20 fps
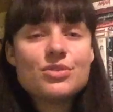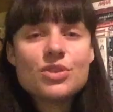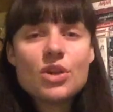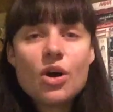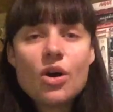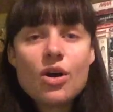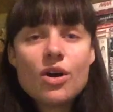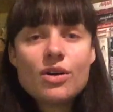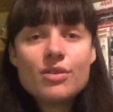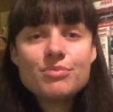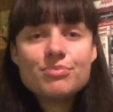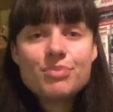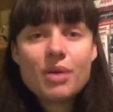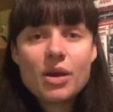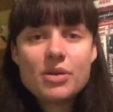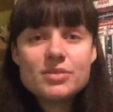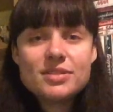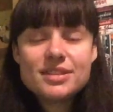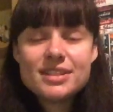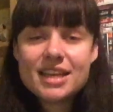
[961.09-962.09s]
you're not
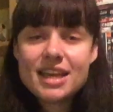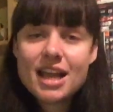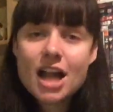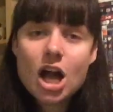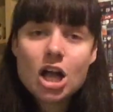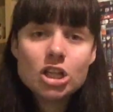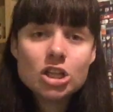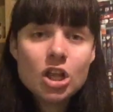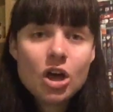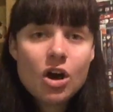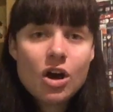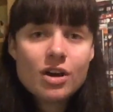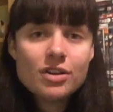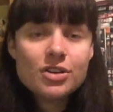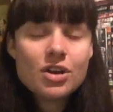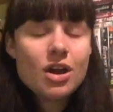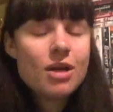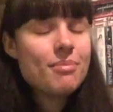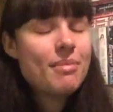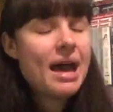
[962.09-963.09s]
posting a lot,
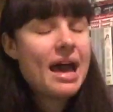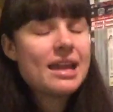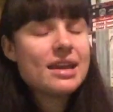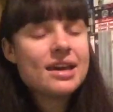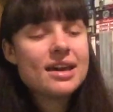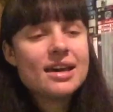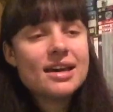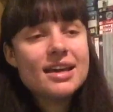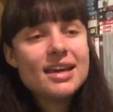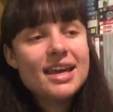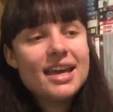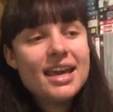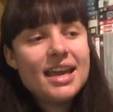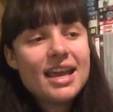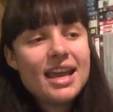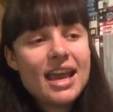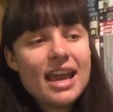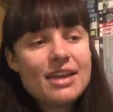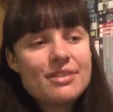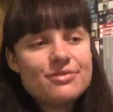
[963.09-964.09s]
no matter
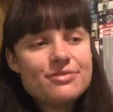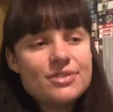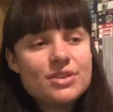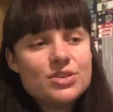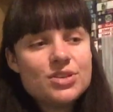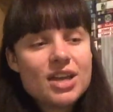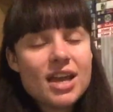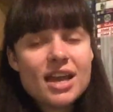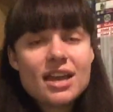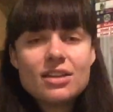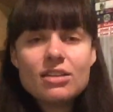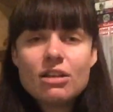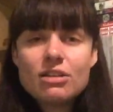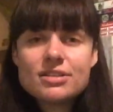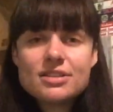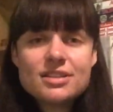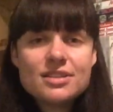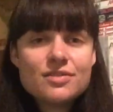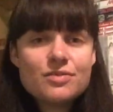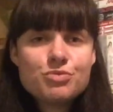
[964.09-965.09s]
if you take
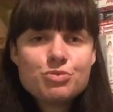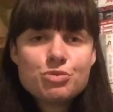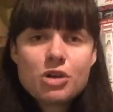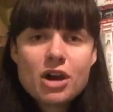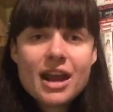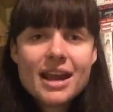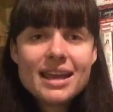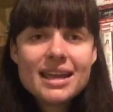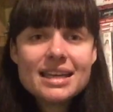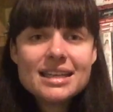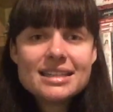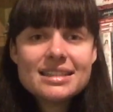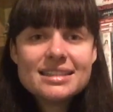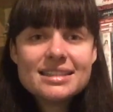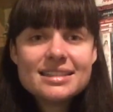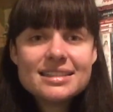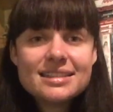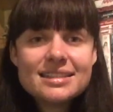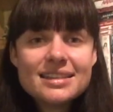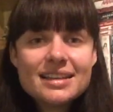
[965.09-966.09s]
lots of
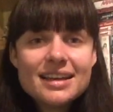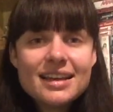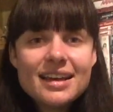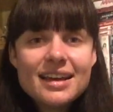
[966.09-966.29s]
breaks,